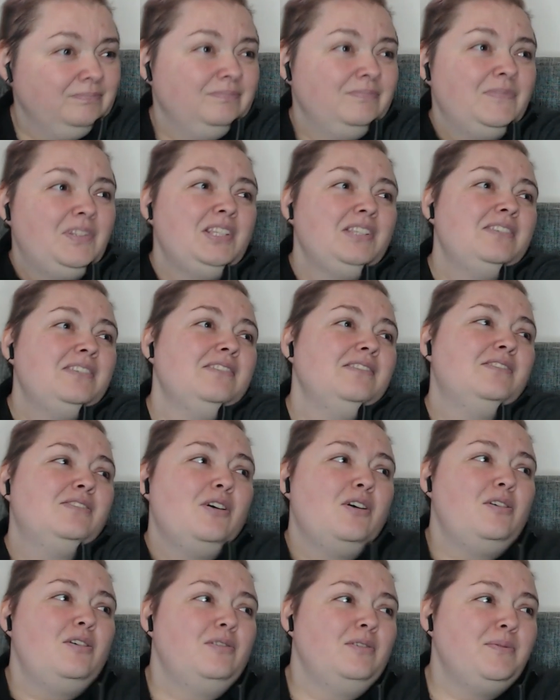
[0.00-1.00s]
This is
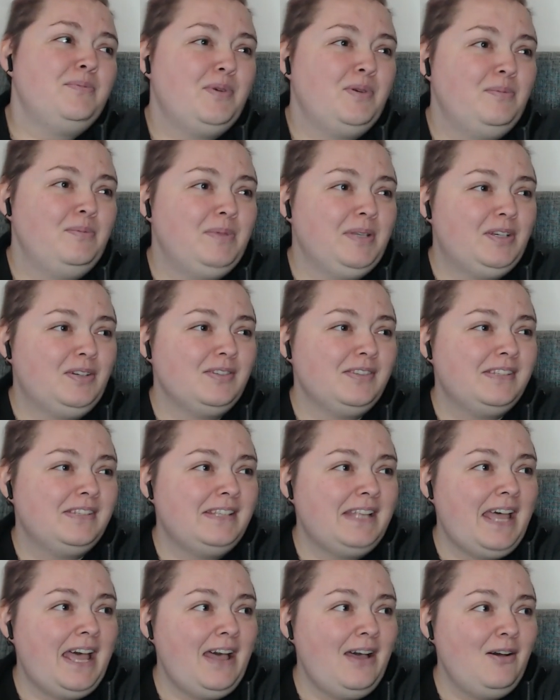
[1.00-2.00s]
horrible, because
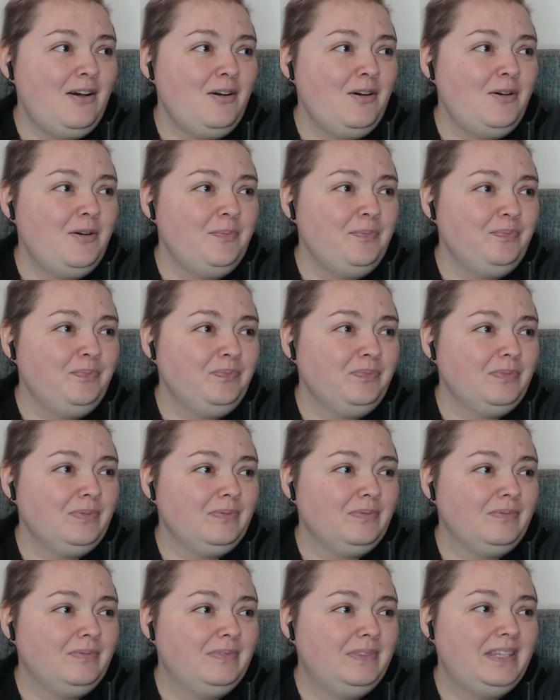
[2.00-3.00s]
now
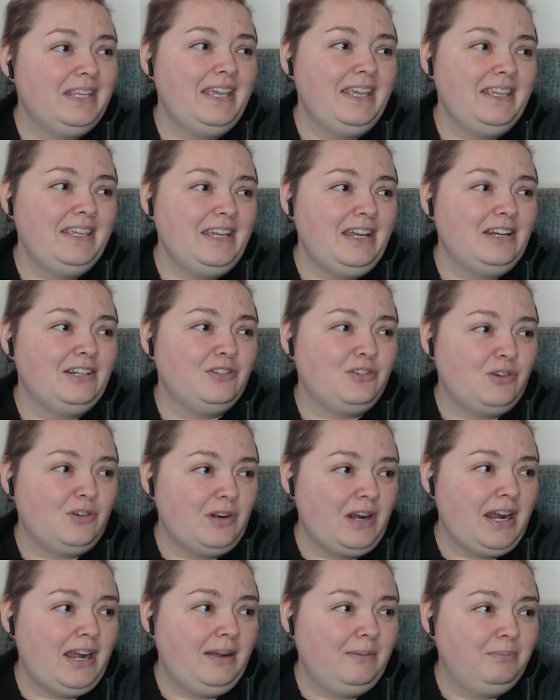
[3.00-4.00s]
they are
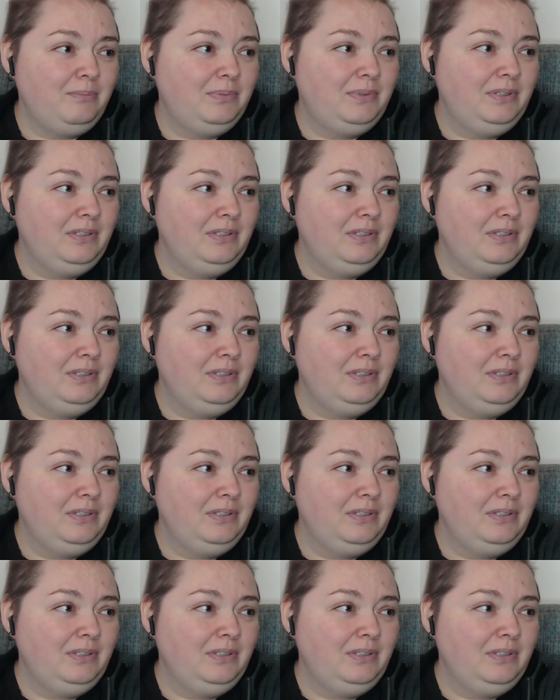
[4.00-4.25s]
trapped.